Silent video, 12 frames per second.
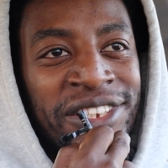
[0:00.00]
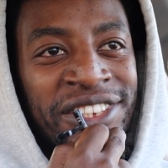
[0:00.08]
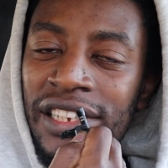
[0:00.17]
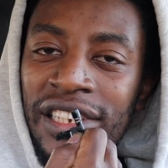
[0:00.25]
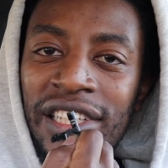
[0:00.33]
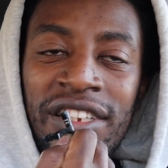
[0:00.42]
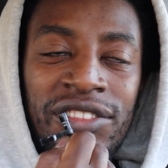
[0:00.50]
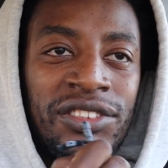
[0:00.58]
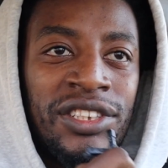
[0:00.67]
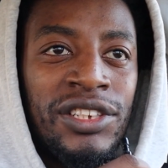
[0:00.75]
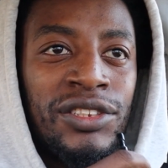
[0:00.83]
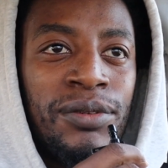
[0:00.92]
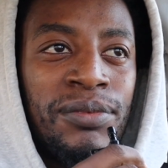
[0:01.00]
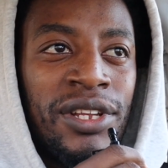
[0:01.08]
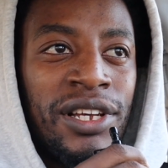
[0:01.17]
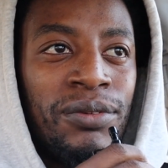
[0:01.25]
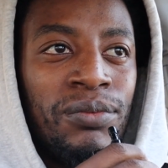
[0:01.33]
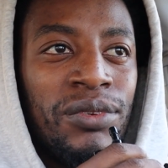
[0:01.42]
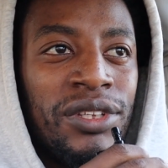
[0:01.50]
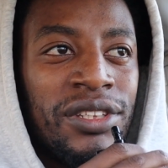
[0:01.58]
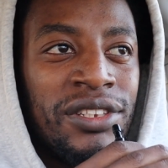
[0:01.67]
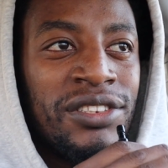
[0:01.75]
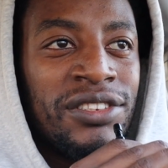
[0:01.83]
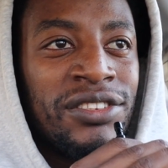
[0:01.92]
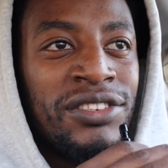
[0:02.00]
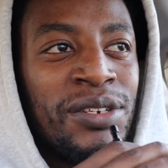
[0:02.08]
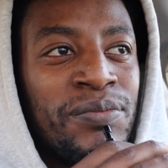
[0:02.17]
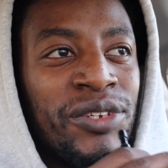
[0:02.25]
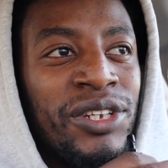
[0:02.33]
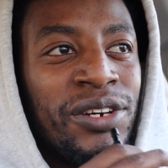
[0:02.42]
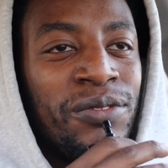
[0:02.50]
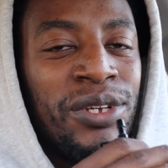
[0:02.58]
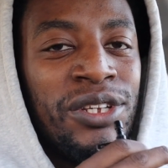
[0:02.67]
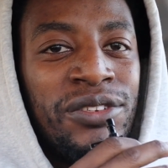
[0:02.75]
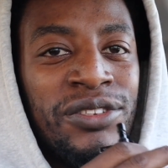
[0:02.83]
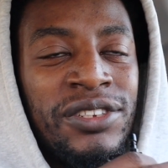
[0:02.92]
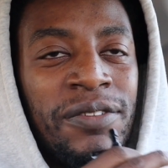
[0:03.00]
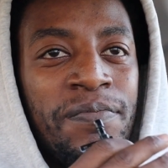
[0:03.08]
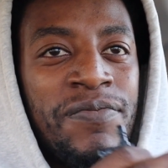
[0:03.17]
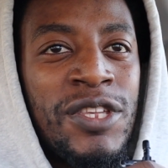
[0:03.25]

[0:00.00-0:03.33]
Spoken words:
It's like interesting topic. Like this is something that we use.